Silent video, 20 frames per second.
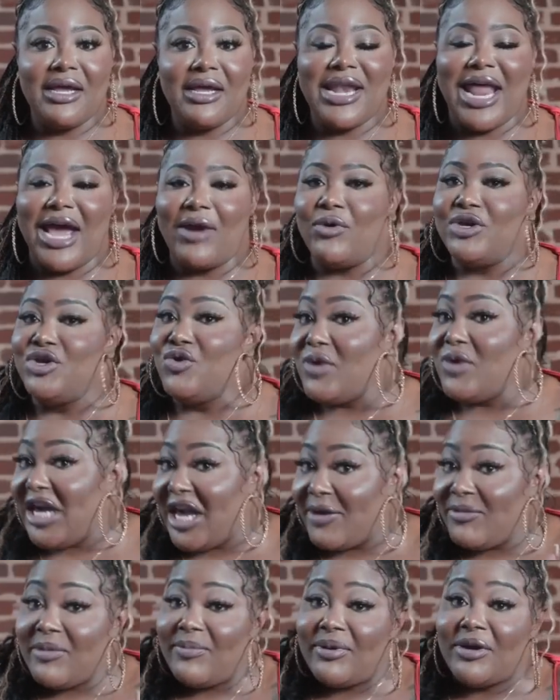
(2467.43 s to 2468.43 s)
Like when you
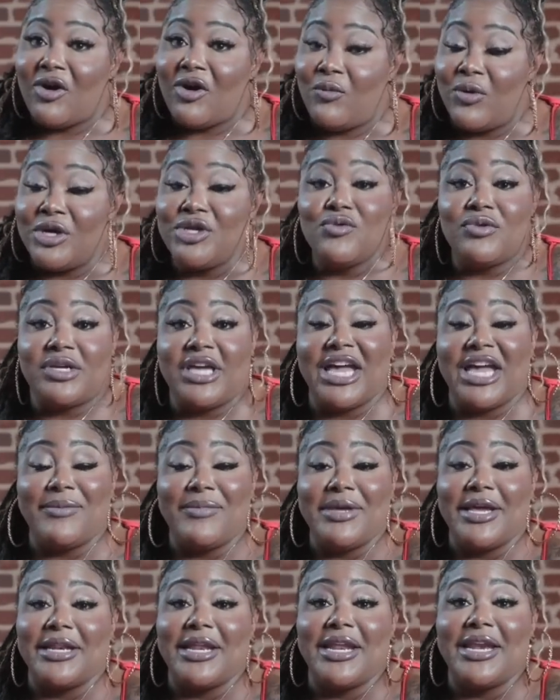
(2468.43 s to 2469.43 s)
hit me below, when you kick
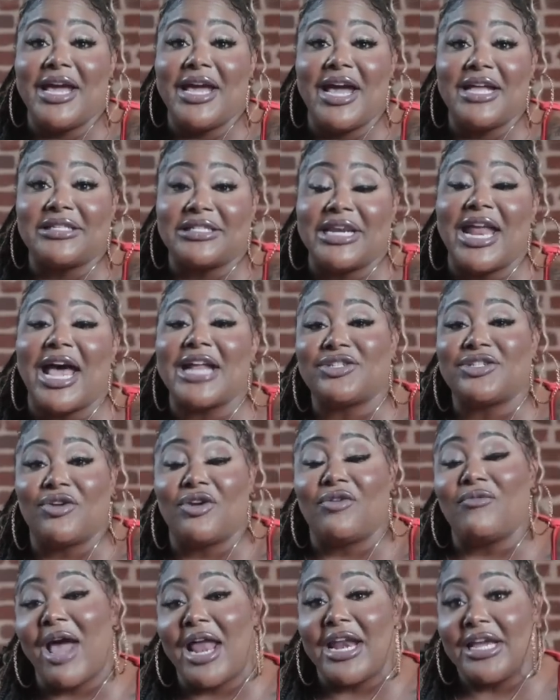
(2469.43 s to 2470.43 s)
me in the nuts and I
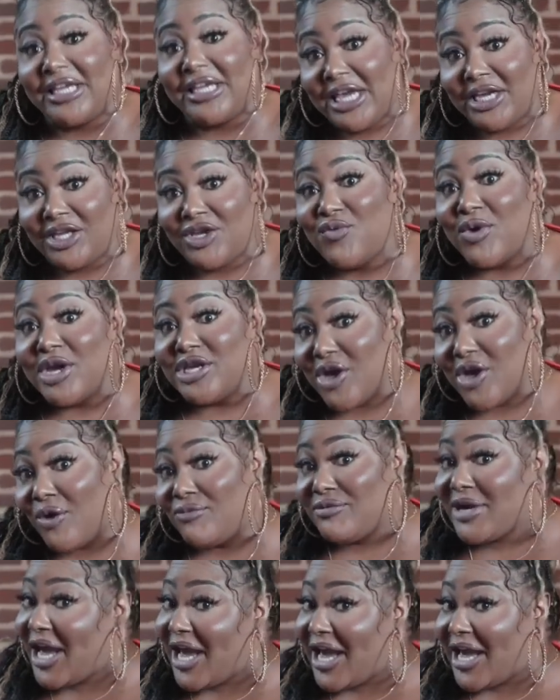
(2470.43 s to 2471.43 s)
turn around and kick you in
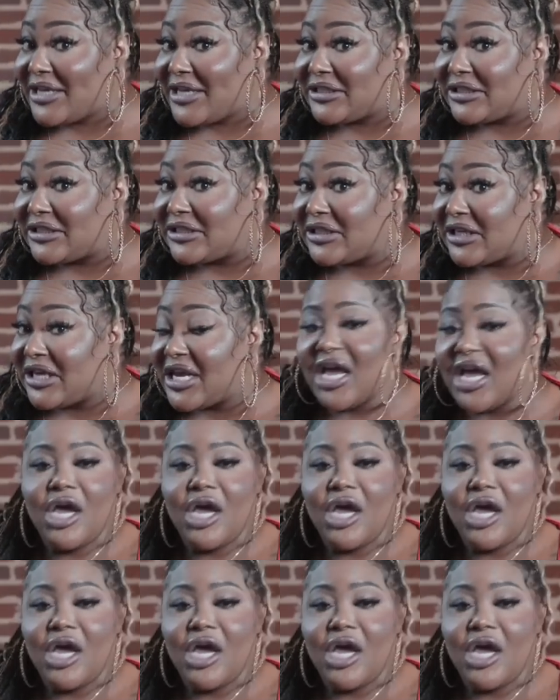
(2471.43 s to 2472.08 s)
your nuts,